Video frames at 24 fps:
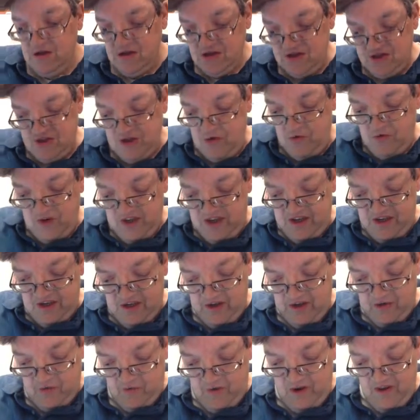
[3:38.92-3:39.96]
So
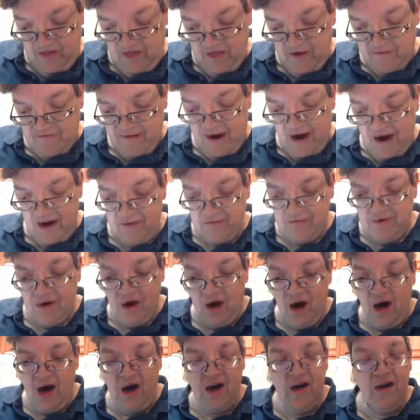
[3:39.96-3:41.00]
what's the bottom
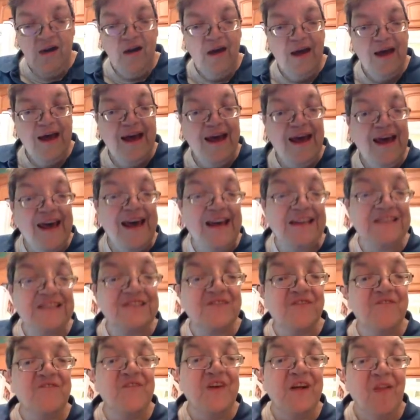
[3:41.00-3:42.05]
line? It's
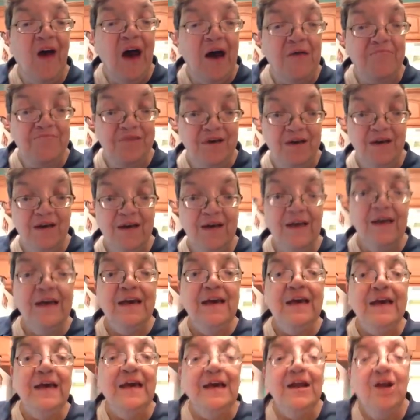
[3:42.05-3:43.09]
fill up.
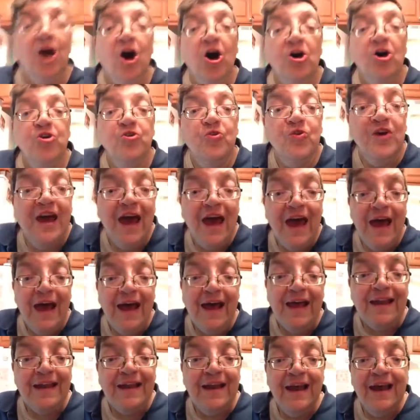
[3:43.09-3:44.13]
Eat all you
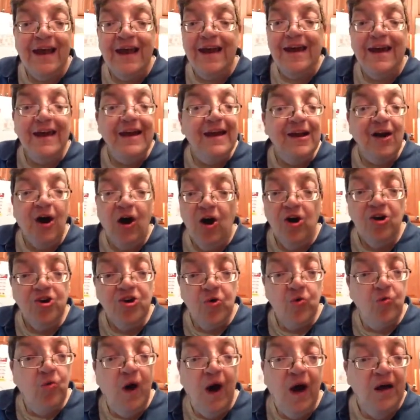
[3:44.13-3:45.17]
can. Eat all you
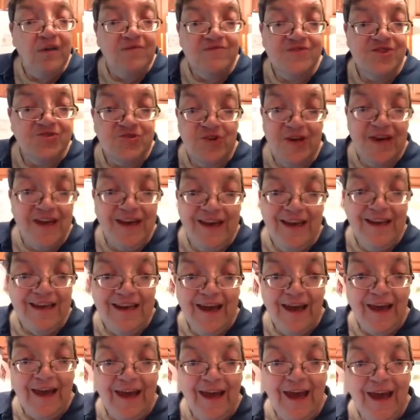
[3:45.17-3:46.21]
want of
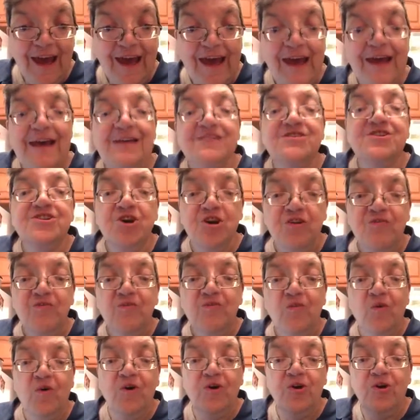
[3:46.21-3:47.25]
zucchini. It's good
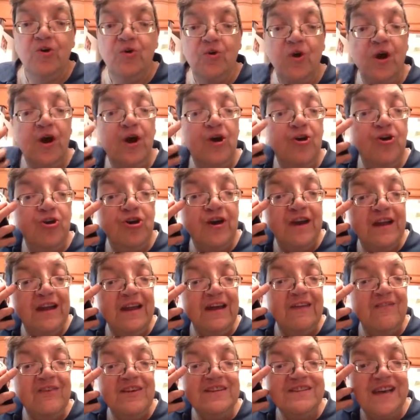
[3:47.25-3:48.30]
for you. You can
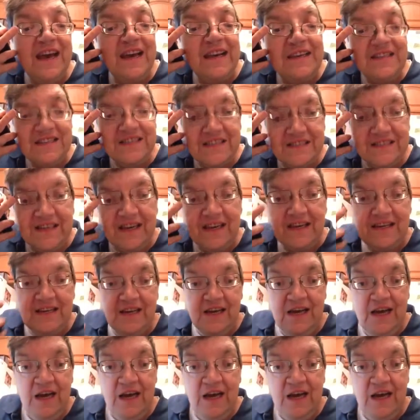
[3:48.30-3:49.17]
even taste it.